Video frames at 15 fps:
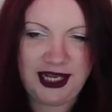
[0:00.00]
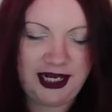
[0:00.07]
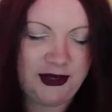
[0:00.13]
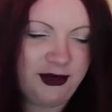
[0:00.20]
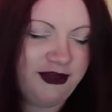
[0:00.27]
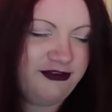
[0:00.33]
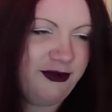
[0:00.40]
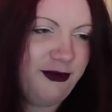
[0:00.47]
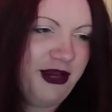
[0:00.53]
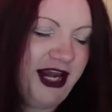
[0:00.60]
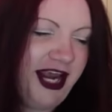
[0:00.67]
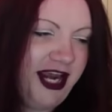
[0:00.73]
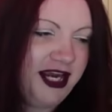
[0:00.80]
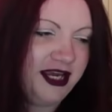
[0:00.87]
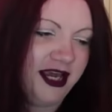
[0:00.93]
Hello,
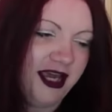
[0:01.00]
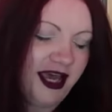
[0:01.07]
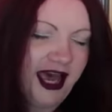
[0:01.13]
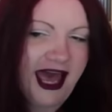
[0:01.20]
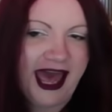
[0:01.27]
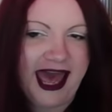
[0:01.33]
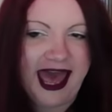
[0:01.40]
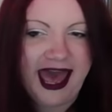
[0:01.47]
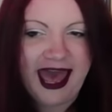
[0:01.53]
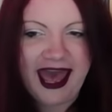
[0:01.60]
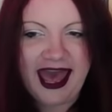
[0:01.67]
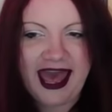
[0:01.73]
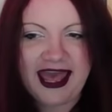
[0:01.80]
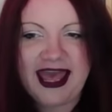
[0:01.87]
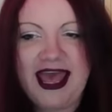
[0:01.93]
everybody.
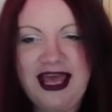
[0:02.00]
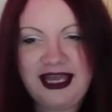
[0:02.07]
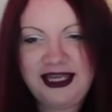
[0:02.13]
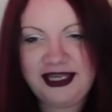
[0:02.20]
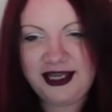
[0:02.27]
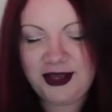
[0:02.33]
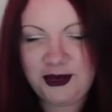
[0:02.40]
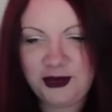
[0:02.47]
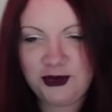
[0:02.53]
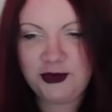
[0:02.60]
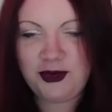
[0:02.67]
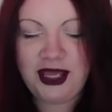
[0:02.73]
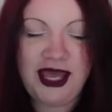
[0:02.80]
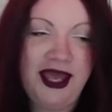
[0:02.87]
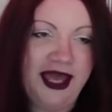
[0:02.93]
Hi.
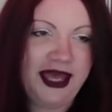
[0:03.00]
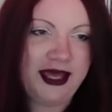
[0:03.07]
Hello.